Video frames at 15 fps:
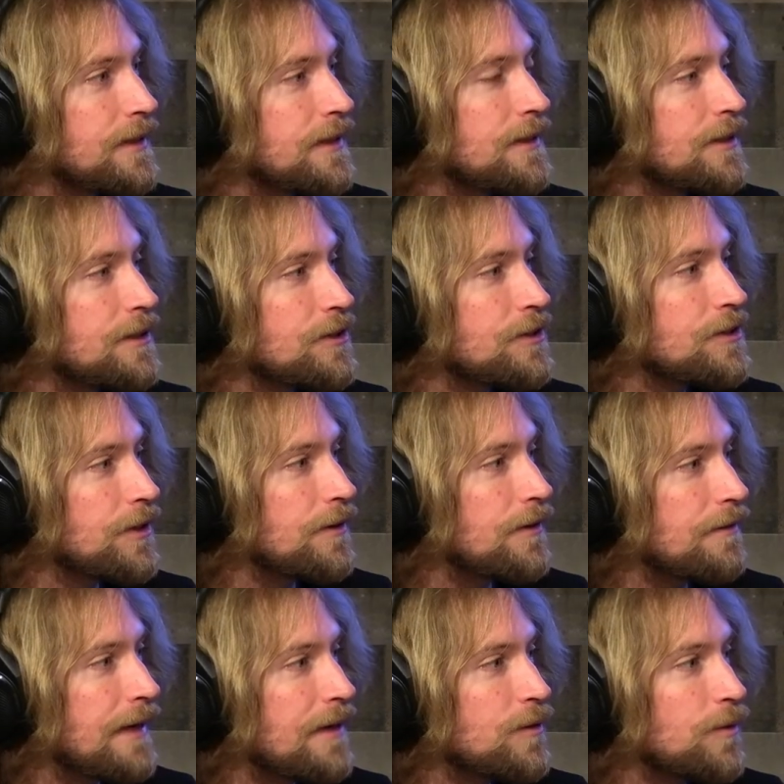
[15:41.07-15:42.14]
the conditions that are
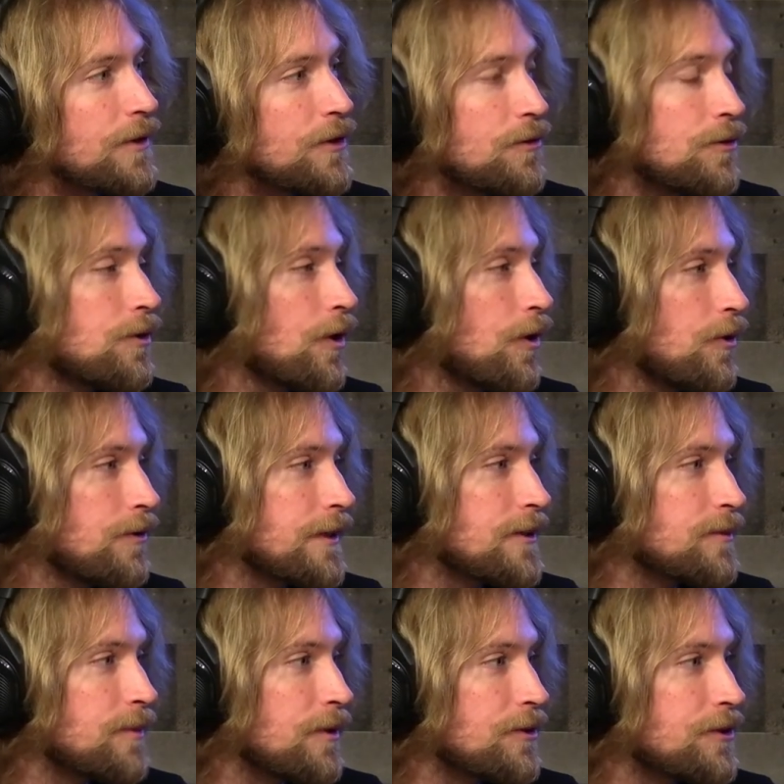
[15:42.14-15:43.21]
around it. When you do cold
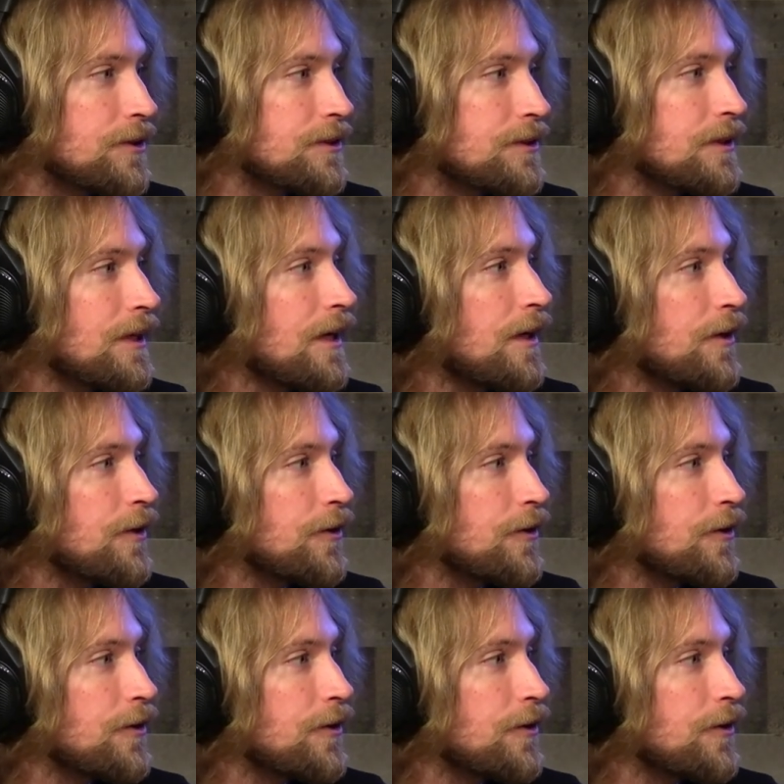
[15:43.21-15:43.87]
exposures, yes.